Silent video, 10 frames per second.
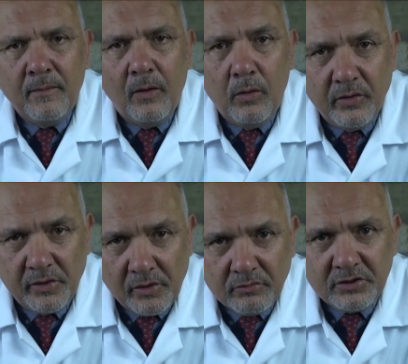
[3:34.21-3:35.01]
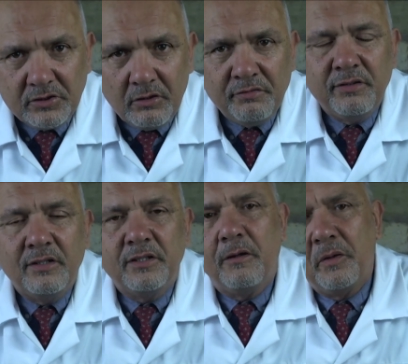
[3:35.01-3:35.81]
All the good stuff
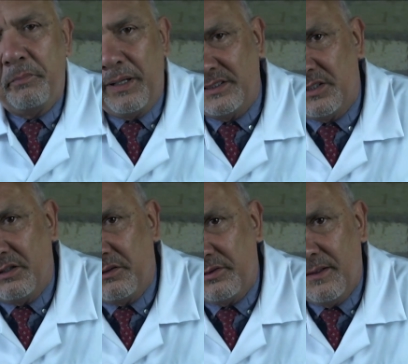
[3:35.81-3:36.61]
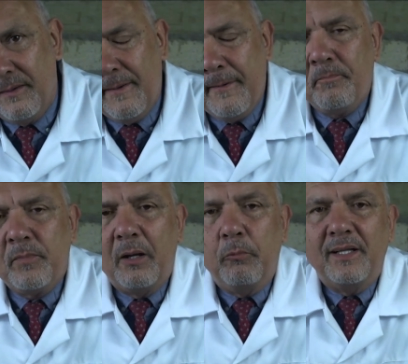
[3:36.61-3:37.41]
and all the bad stuff.
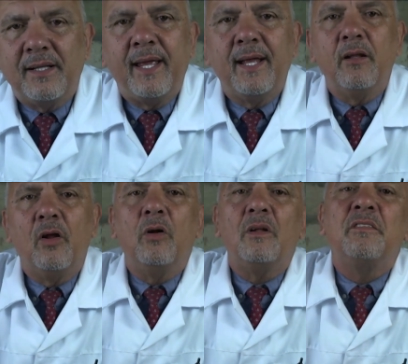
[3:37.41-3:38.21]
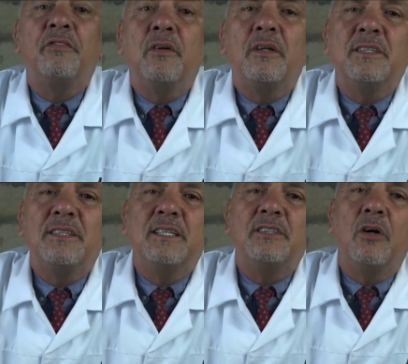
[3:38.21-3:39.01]
It will kill all the
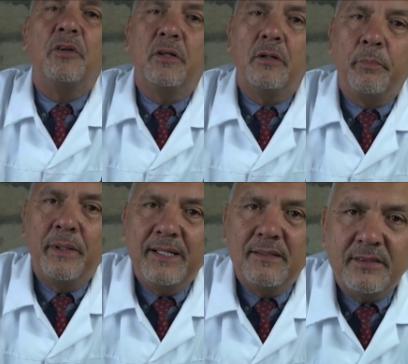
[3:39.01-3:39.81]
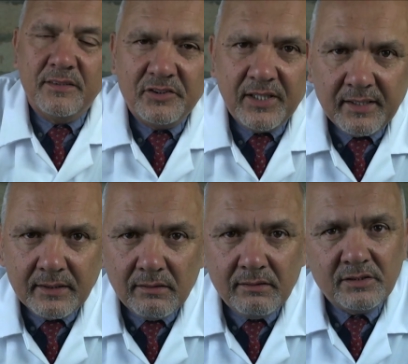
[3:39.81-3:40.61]
funguses on your penis and
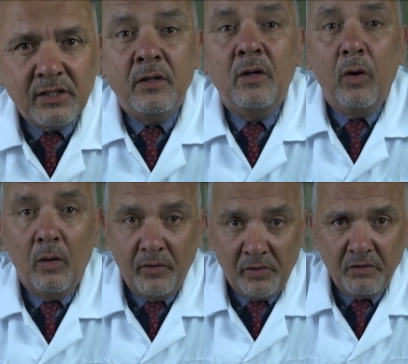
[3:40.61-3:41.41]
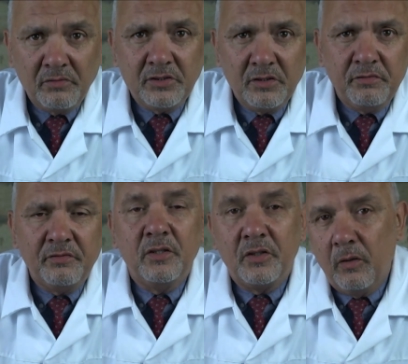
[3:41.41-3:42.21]
genitals, all the good stuff
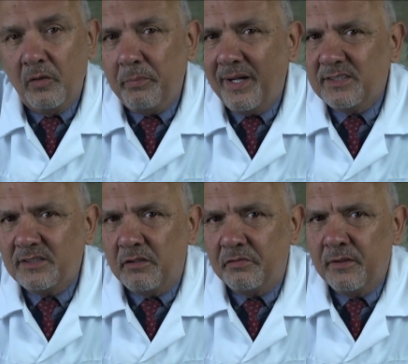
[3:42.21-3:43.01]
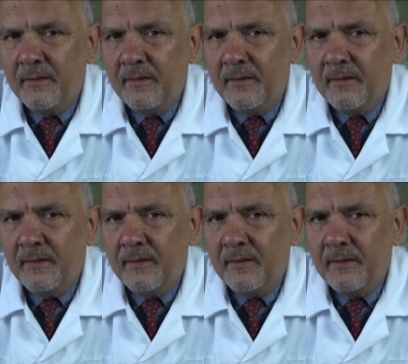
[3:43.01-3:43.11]
and all the bad stuff.